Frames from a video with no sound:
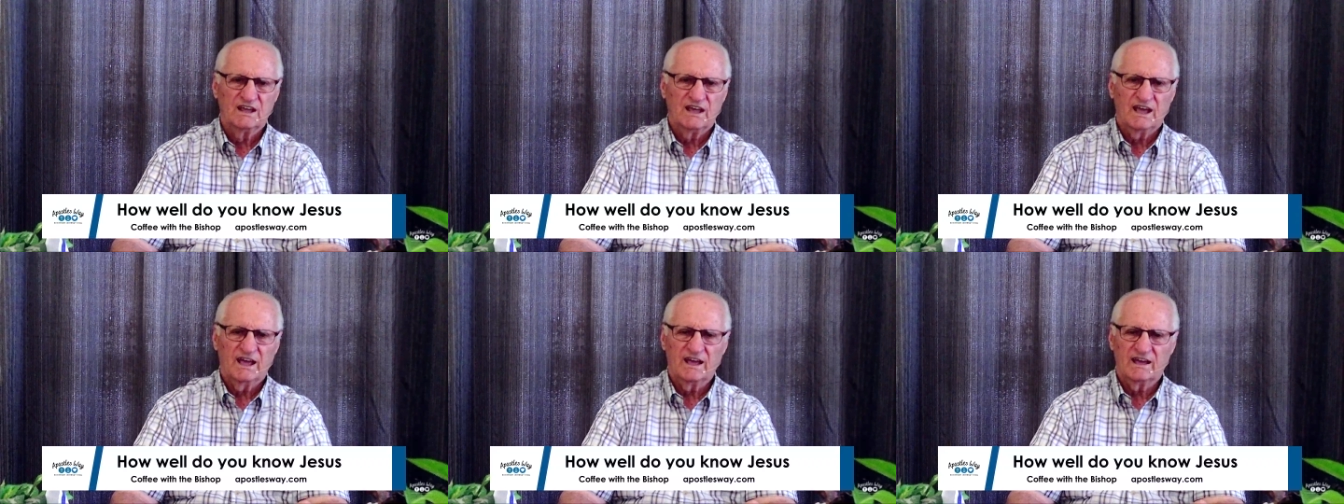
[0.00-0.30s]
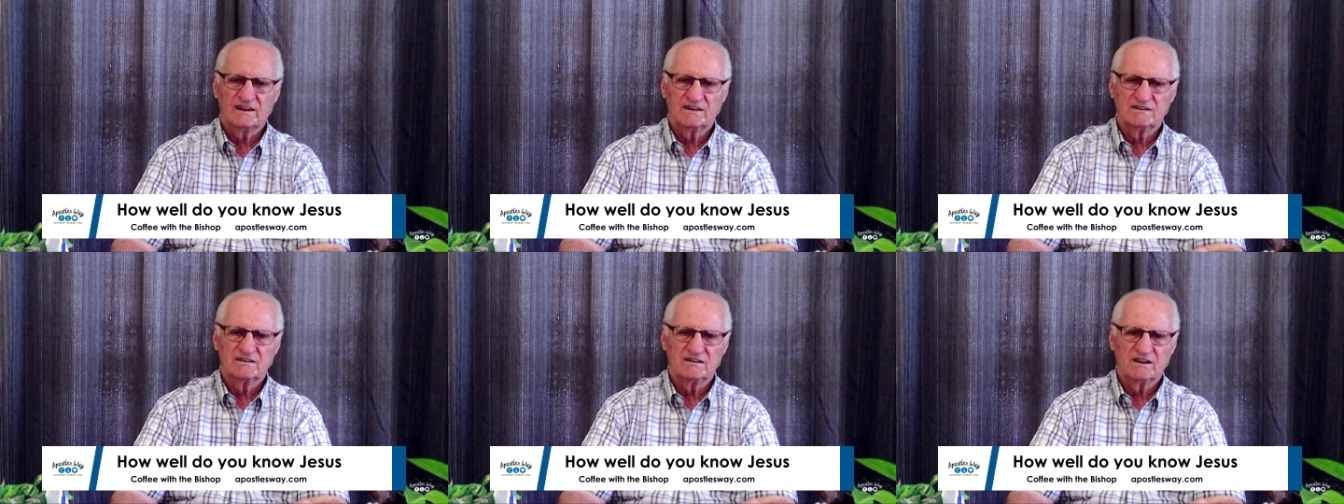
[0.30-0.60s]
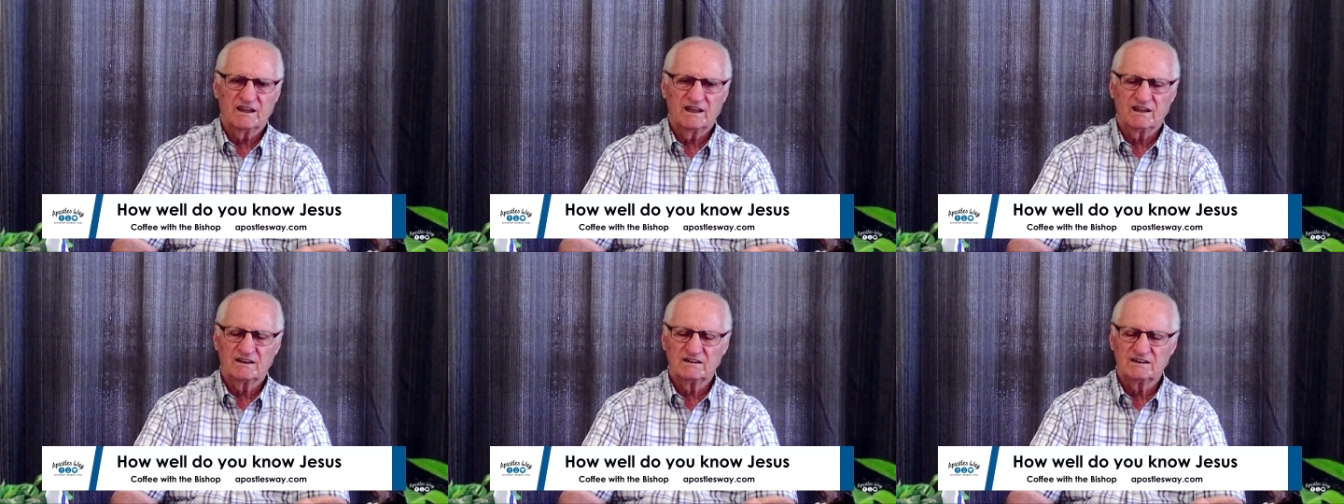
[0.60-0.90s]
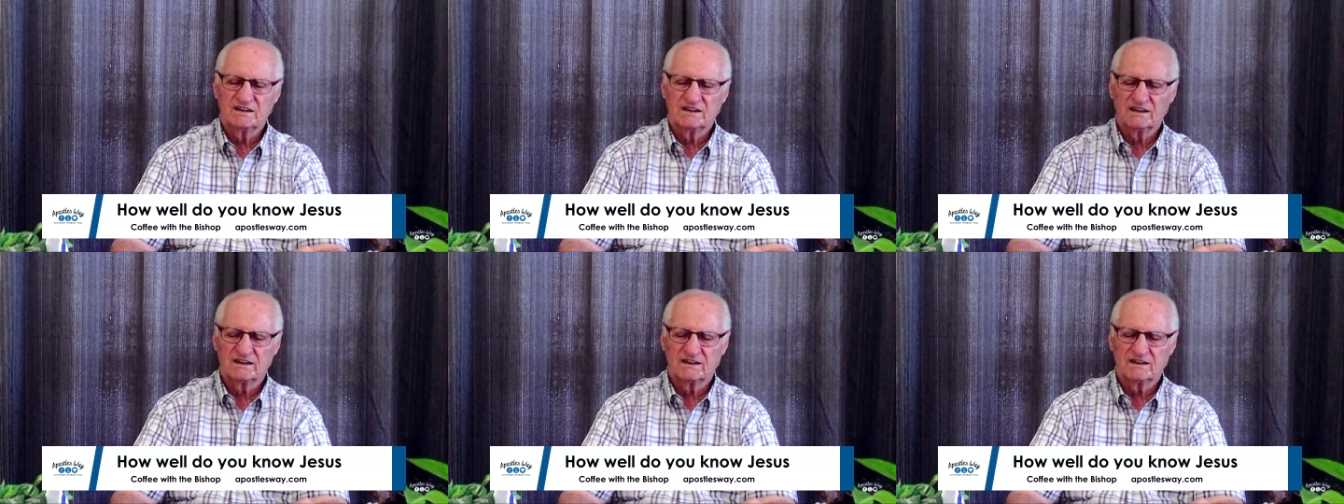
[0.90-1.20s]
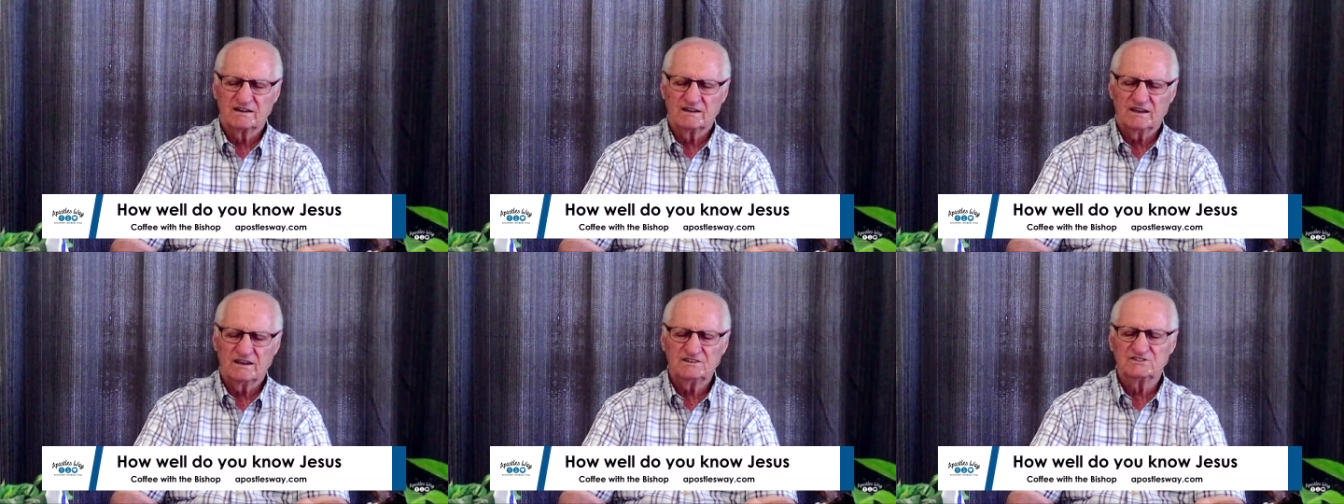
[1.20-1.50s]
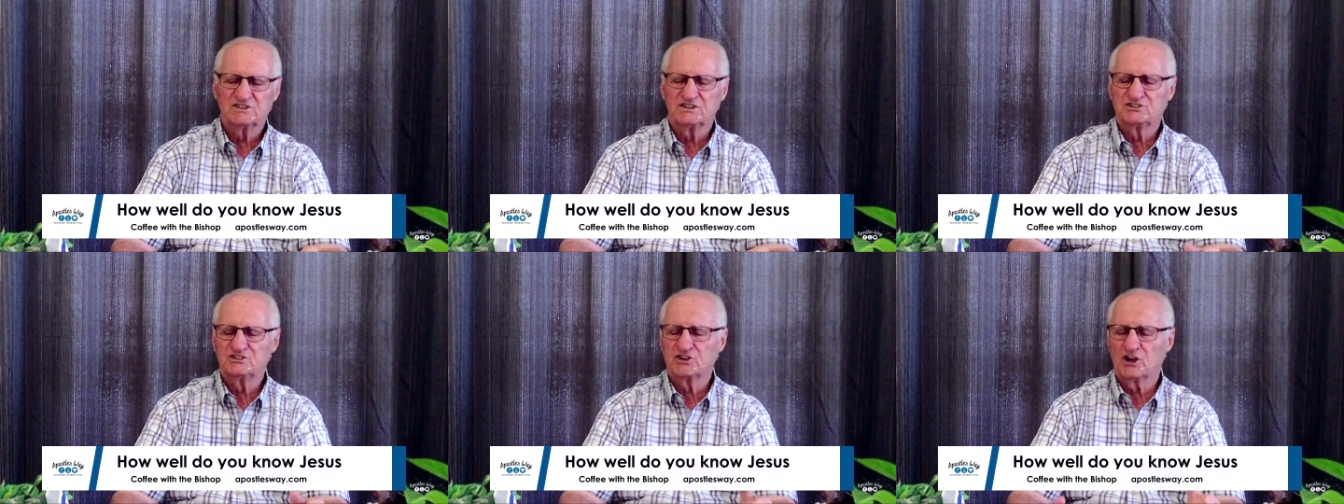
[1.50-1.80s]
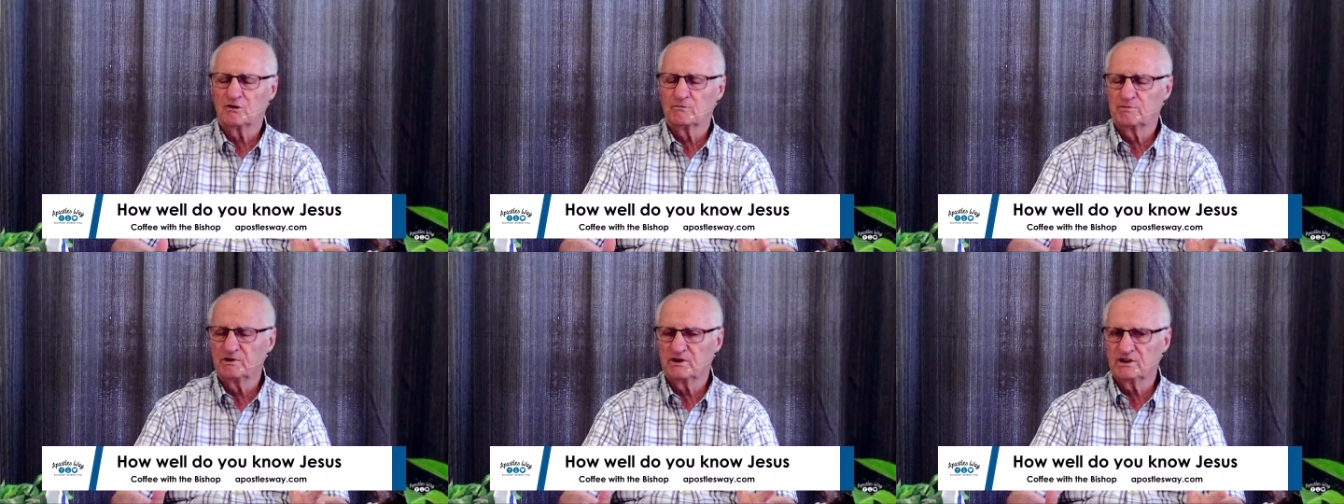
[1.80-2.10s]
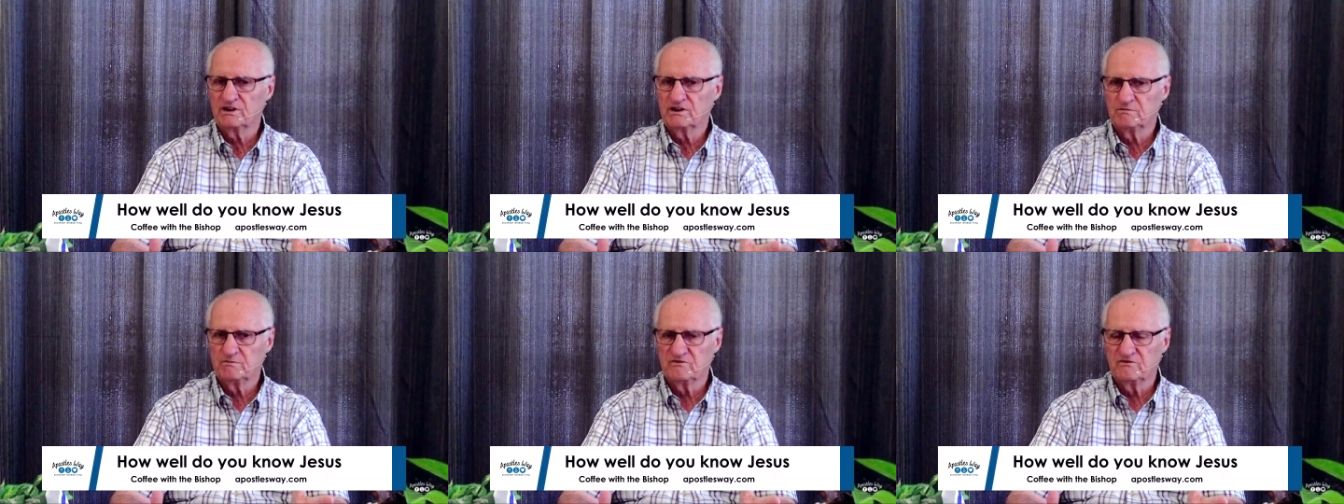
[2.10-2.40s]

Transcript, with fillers: and and uh, he's interpreted